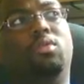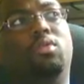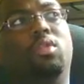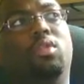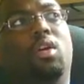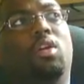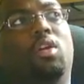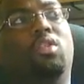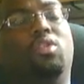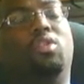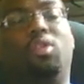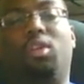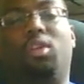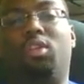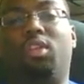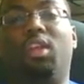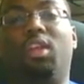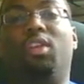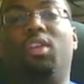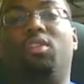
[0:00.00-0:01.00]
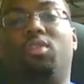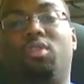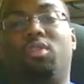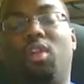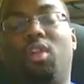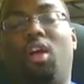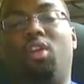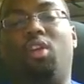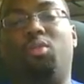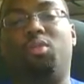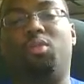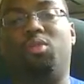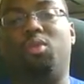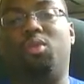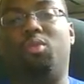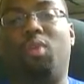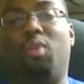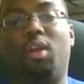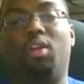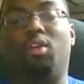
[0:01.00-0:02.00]
No, sorry. Things loss was to
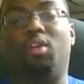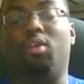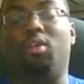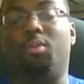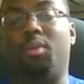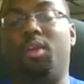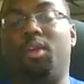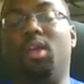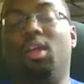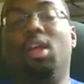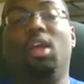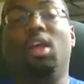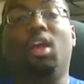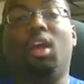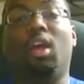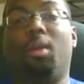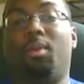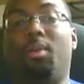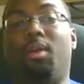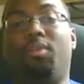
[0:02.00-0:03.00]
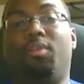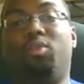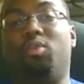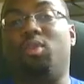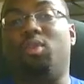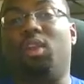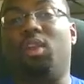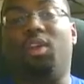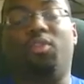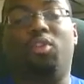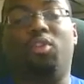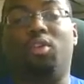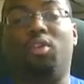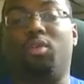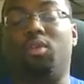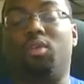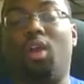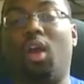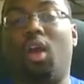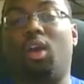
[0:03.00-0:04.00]
a right hook, but coming off to a left
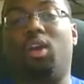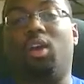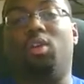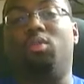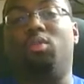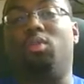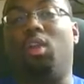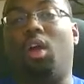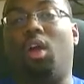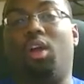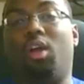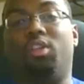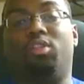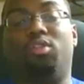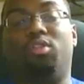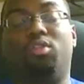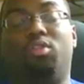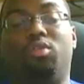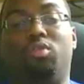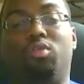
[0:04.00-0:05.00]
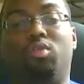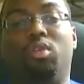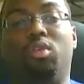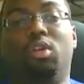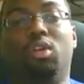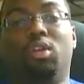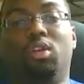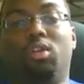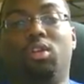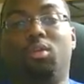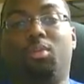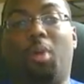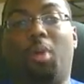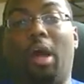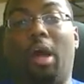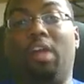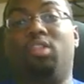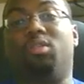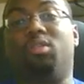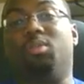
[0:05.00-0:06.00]
hook knockout loss to
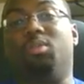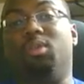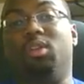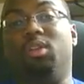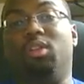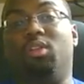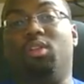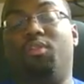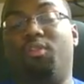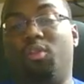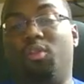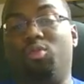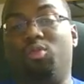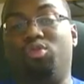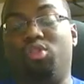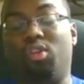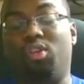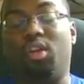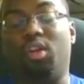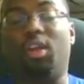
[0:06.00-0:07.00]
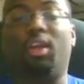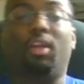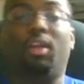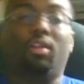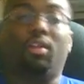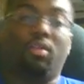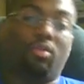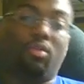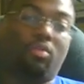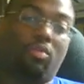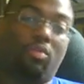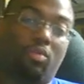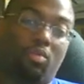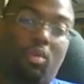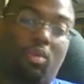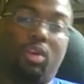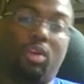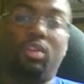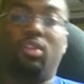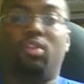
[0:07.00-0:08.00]
possibly the future and the
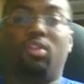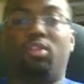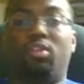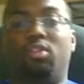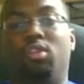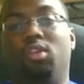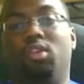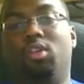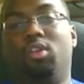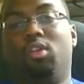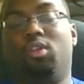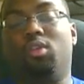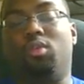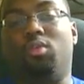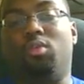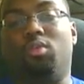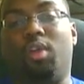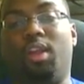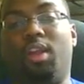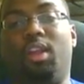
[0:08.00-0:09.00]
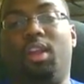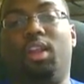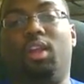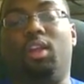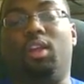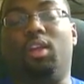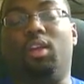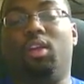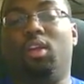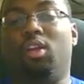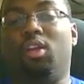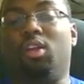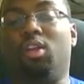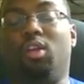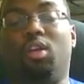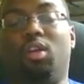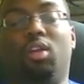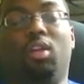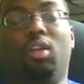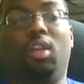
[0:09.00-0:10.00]
once reigning
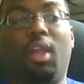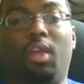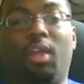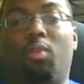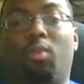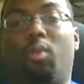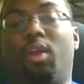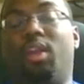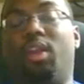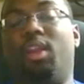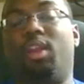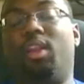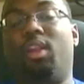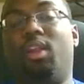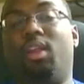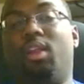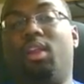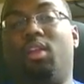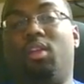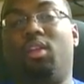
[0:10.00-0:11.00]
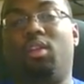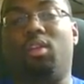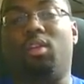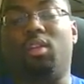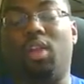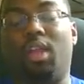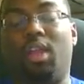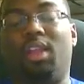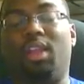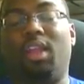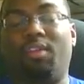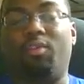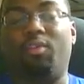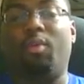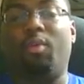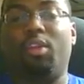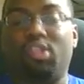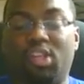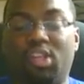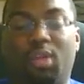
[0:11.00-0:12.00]
light
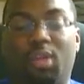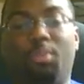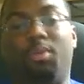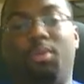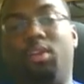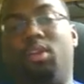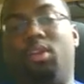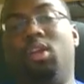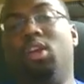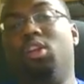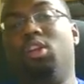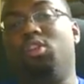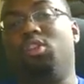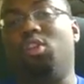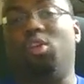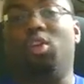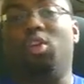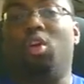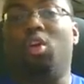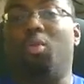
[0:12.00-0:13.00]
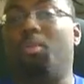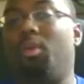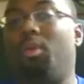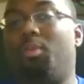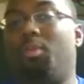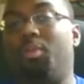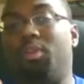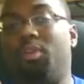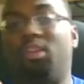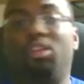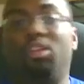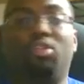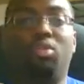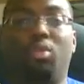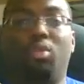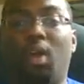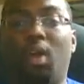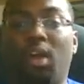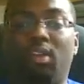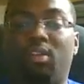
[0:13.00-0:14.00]
heavyweight champion. So, you know, you put these
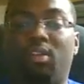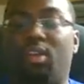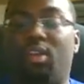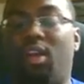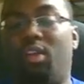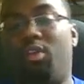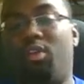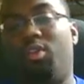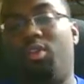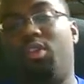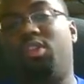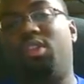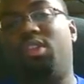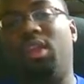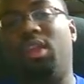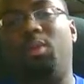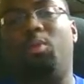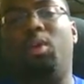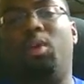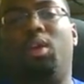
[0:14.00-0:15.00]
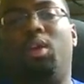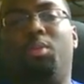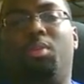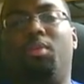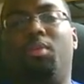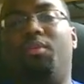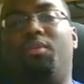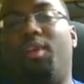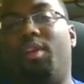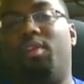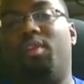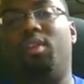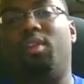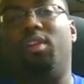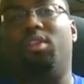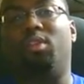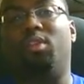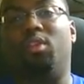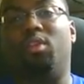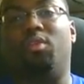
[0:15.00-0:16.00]
two guys together the same way you put
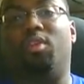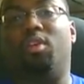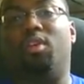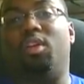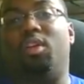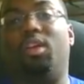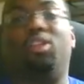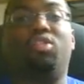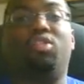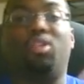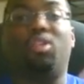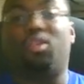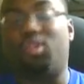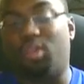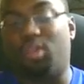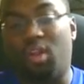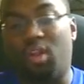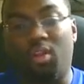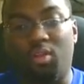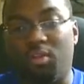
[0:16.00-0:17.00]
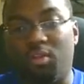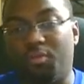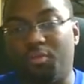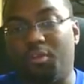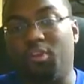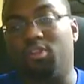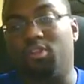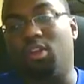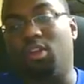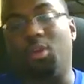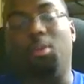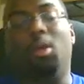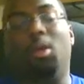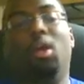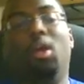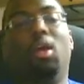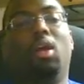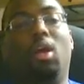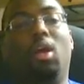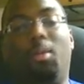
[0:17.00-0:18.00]
Vanderlei Silva and Chuck together the first time,
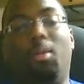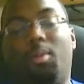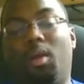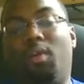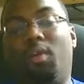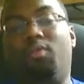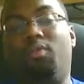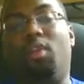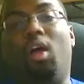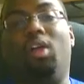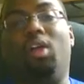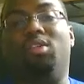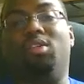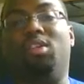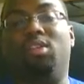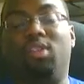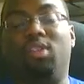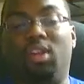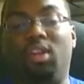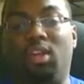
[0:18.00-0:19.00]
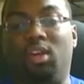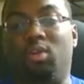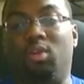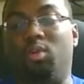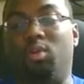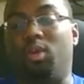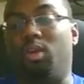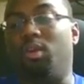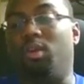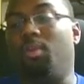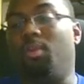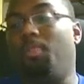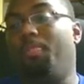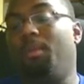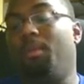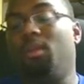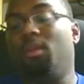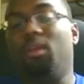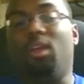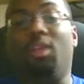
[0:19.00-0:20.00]
coming off losses, needing a win.
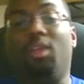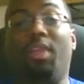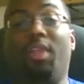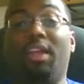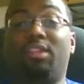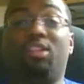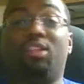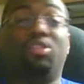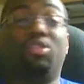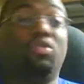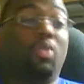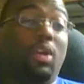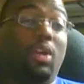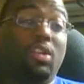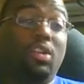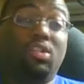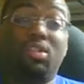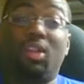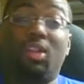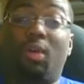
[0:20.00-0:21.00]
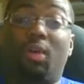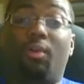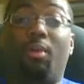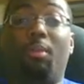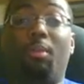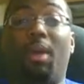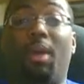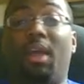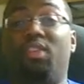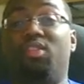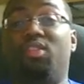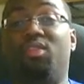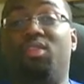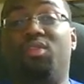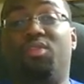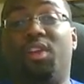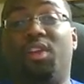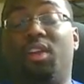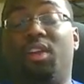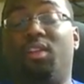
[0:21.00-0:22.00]
In that situation, I would
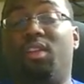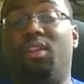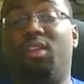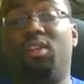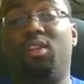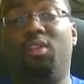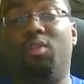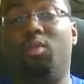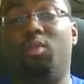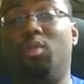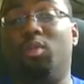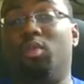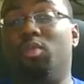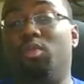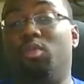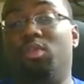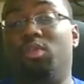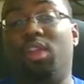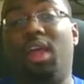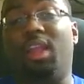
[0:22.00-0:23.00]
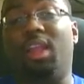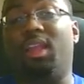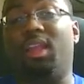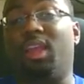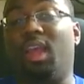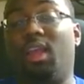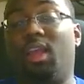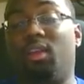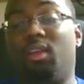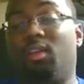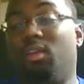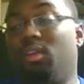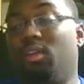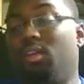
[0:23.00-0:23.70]
imagine Vanderlei Silva will lose that again.